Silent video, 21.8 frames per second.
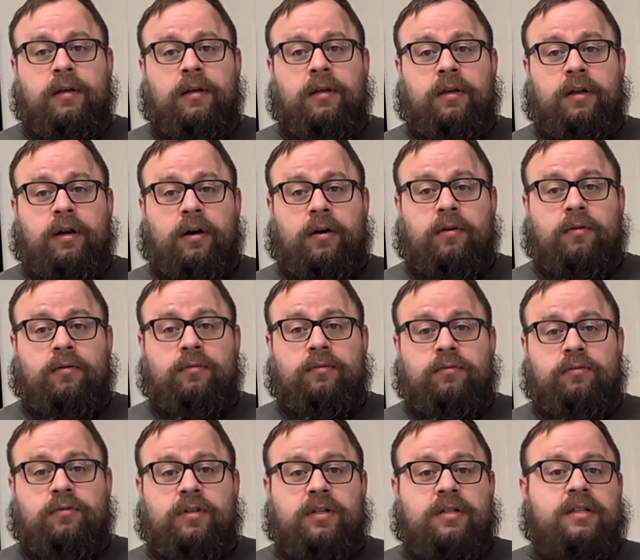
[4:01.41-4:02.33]
You know,
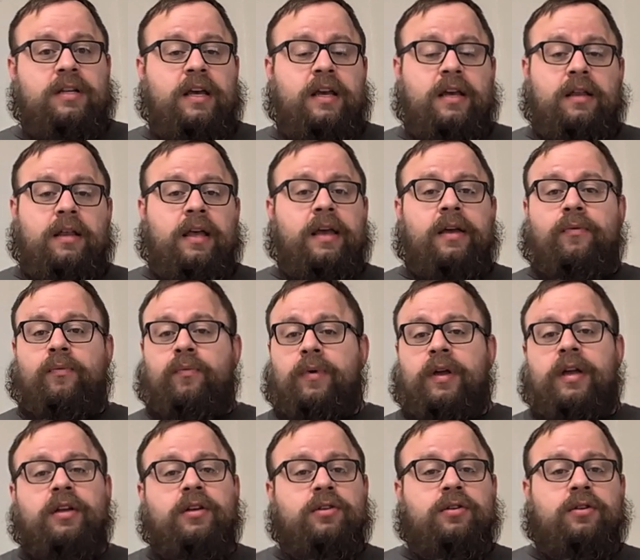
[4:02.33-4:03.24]
just a like
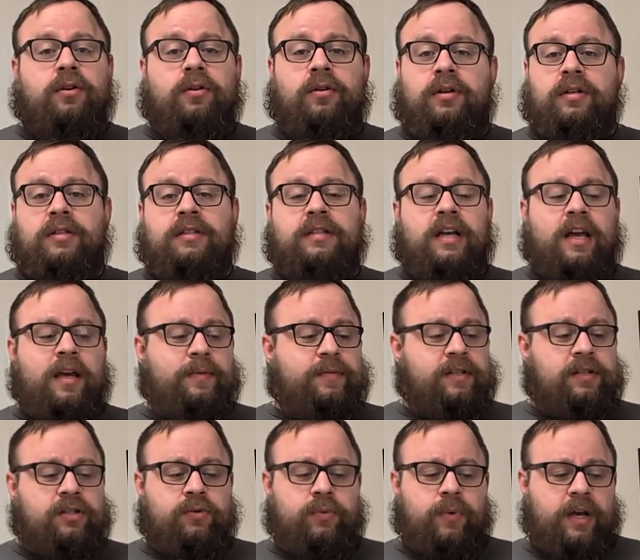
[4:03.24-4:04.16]
reassurance type
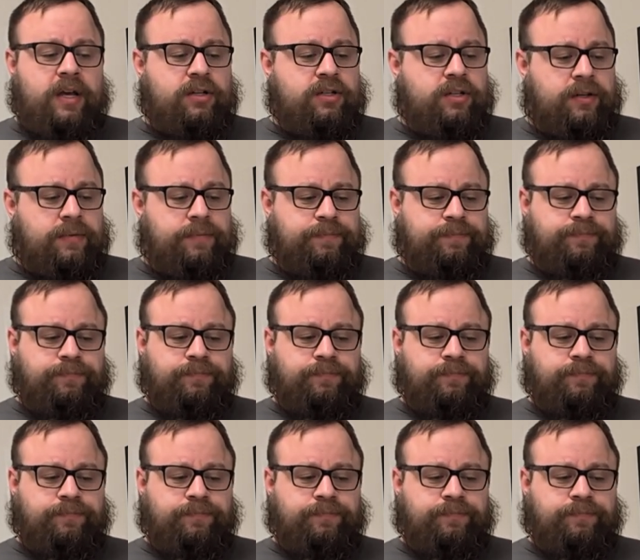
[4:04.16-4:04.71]
situation.